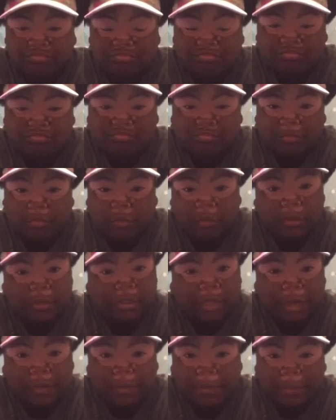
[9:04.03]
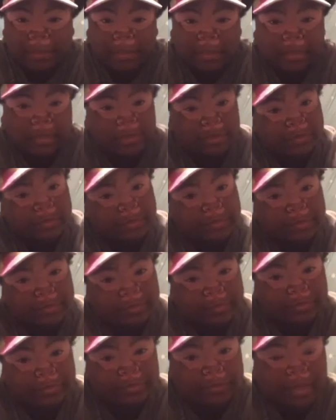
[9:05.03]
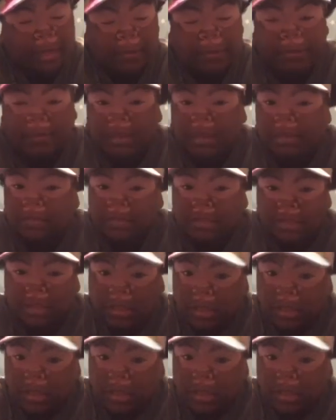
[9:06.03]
what y'all want me to do? Y'all want me to give it to her?